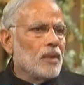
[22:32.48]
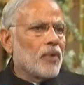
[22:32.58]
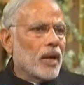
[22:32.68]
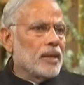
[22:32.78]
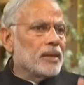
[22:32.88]

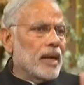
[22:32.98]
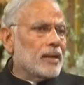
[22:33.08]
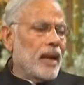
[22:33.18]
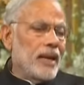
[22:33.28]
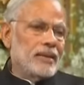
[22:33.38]
For in
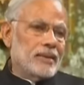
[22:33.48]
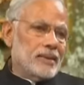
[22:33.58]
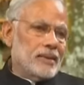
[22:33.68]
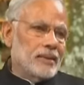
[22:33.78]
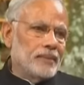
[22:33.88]
that
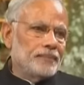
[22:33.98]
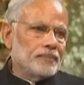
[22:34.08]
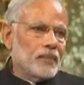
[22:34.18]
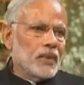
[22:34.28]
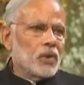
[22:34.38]
lies
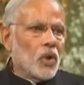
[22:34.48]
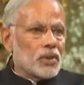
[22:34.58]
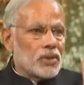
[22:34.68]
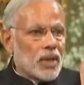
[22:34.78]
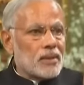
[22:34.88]

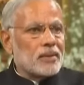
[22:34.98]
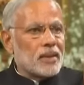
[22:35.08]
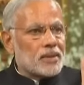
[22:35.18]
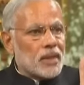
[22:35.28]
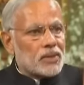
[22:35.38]
not just
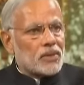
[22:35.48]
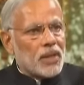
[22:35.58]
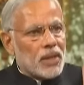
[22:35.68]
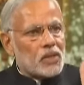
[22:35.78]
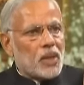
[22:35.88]
the
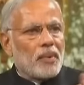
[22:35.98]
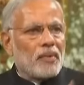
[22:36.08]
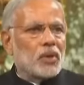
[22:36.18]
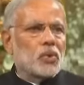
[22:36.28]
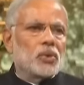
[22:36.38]
success of
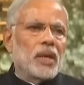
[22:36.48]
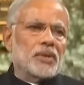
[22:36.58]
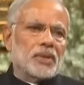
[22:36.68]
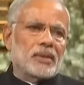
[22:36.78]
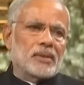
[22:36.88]
our two
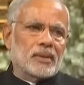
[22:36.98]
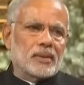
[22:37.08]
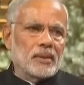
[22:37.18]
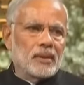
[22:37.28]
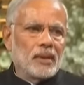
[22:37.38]

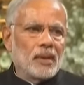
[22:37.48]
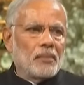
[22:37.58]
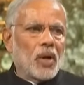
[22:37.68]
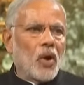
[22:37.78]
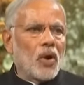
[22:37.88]
nations,
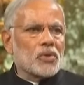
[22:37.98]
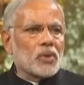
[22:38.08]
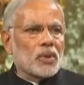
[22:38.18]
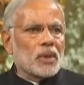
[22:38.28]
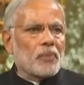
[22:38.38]
but
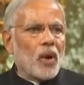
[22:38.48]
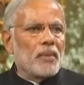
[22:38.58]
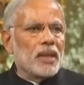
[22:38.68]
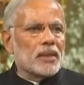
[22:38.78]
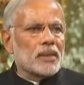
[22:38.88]
also the
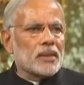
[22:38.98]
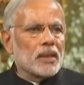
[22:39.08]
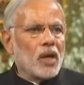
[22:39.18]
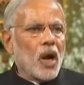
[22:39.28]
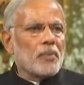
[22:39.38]
promise
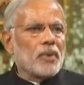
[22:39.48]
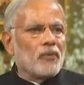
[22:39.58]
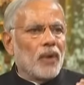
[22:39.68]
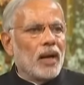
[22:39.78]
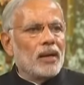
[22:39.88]
of the
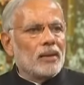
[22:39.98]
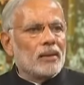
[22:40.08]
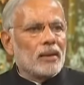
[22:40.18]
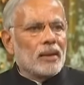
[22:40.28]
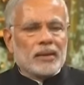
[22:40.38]

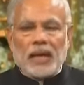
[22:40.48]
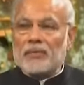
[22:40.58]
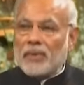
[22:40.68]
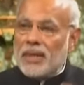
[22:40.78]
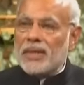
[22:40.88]
world
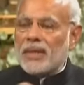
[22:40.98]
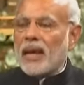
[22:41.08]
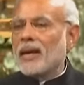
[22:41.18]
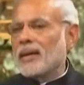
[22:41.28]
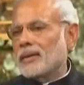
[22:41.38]
that we
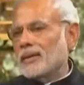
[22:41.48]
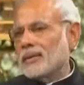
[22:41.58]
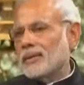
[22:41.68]
desire.